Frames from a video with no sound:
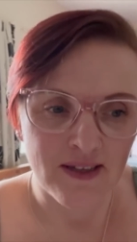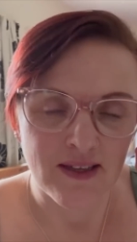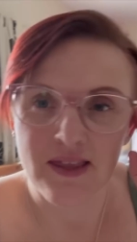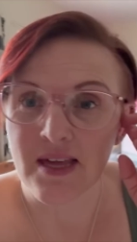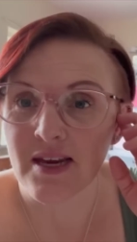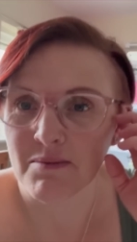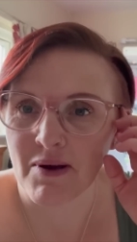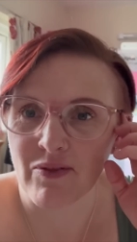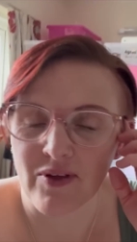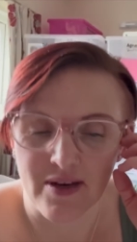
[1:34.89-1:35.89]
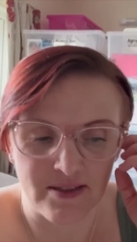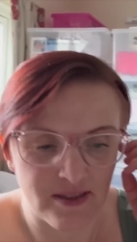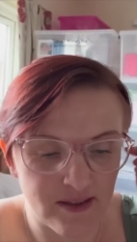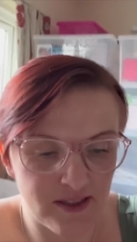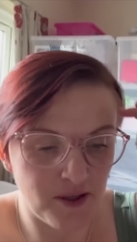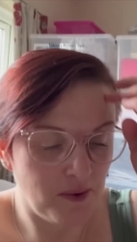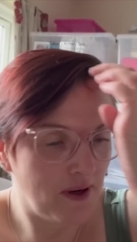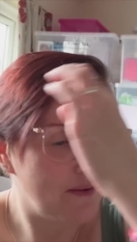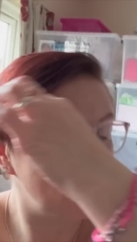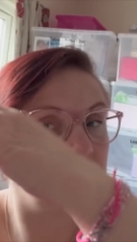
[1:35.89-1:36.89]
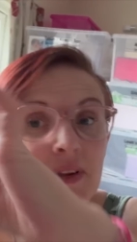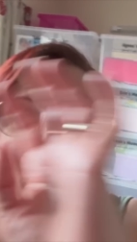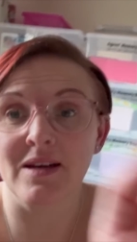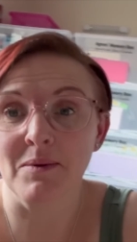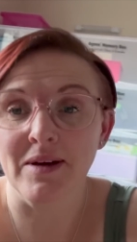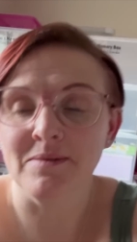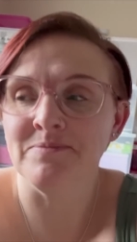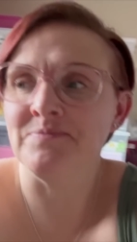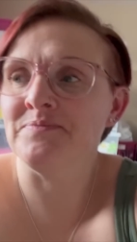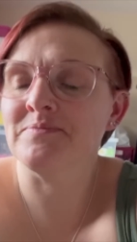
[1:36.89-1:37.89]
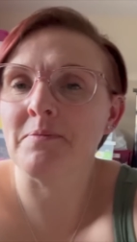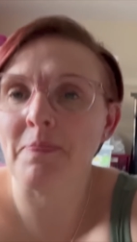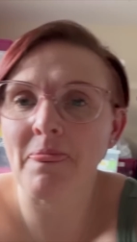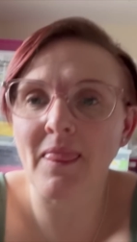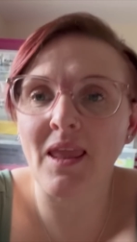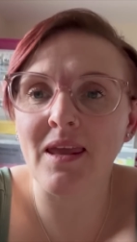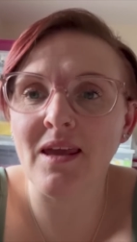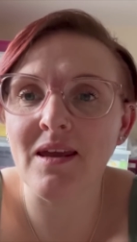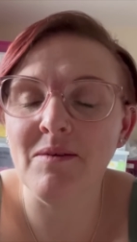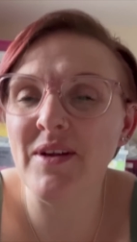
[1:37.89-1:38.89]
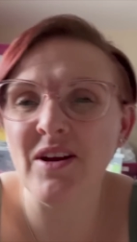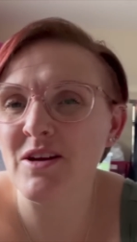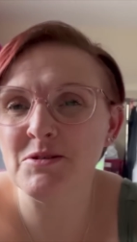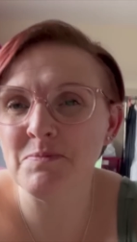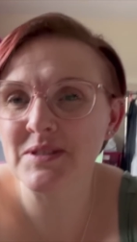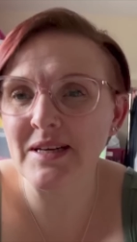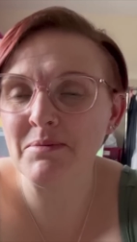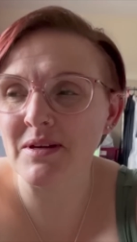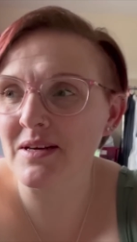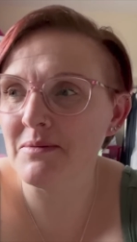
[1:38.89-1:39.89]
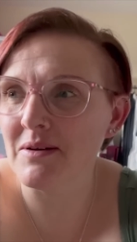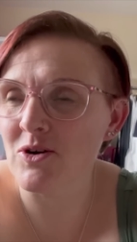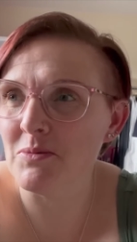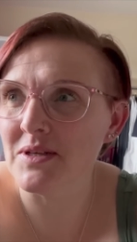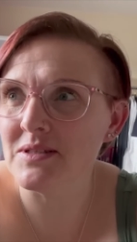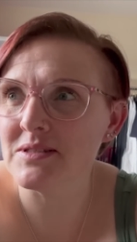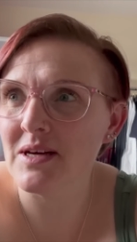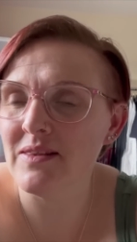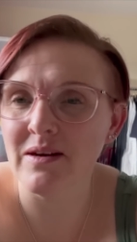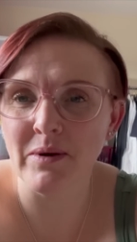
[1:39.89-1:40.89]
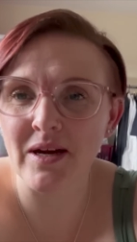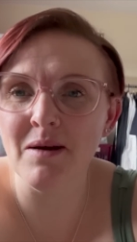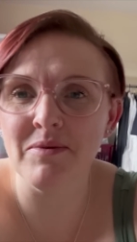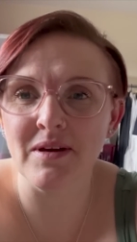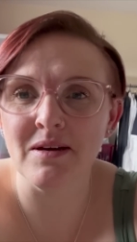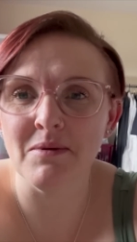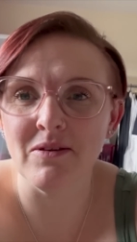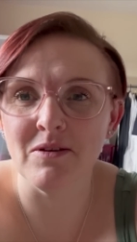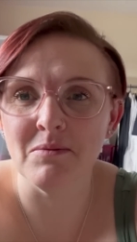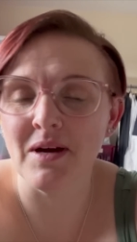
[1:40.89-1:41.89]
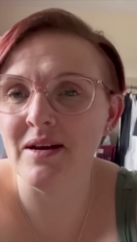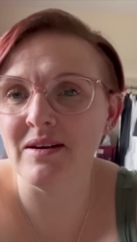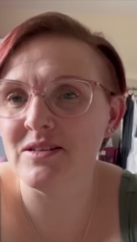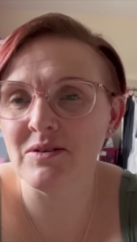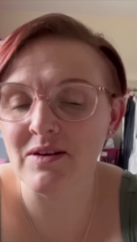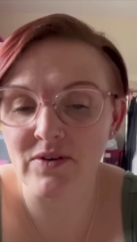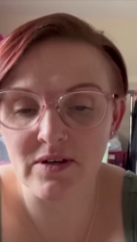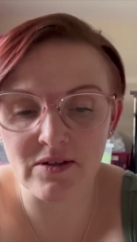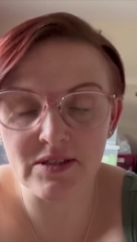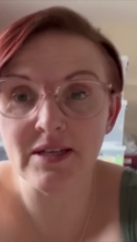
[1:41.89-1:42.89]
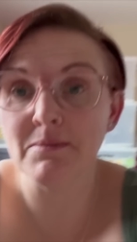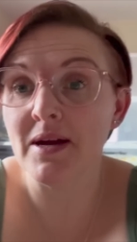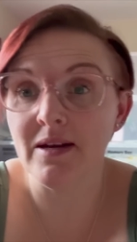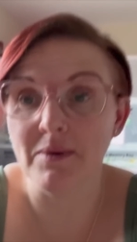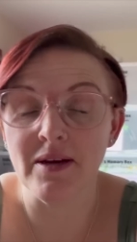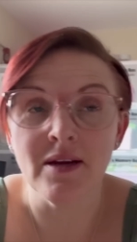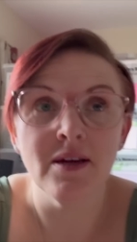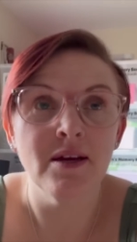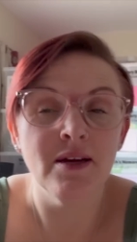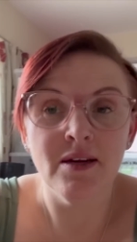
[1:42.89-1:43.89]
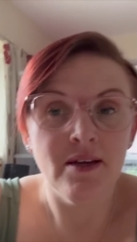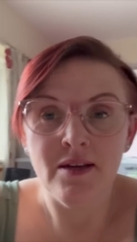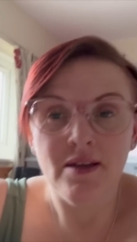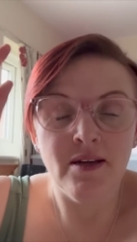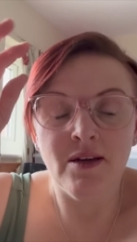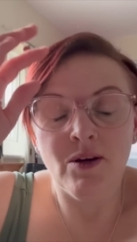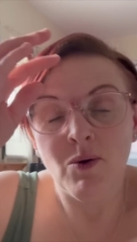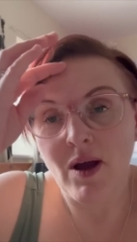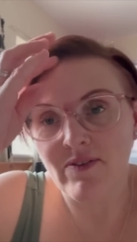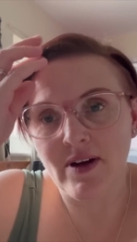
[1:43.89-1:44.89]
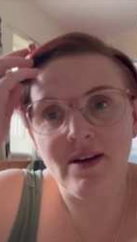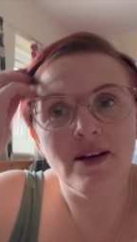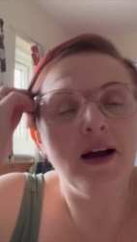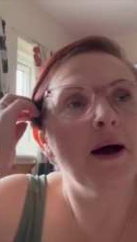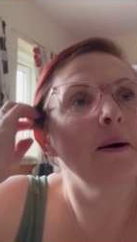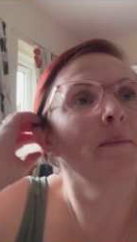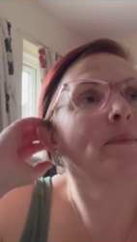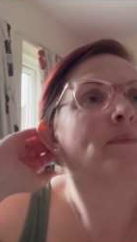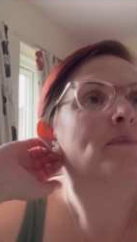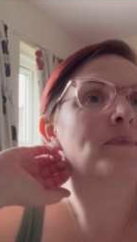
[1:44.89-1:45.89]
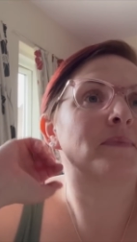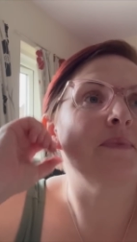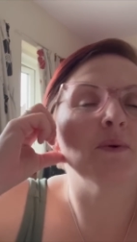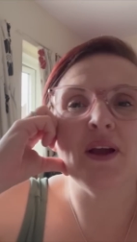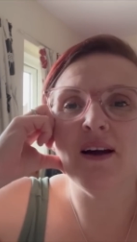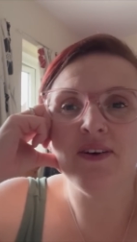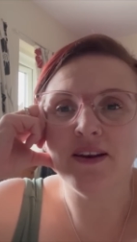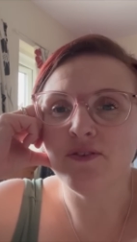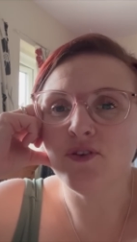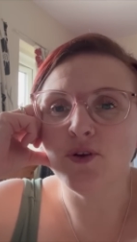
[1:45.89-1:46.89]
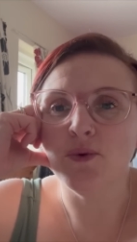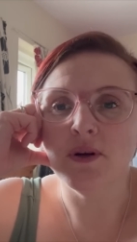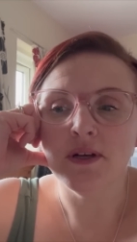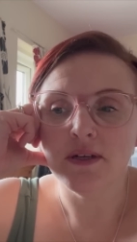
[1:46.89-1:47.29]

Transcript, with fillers: thinking about things so anyway then i go to sleep thinking about comments and then i wake up thinking about them and i don't get a very good night's sleep anyway whatever um, we have had a few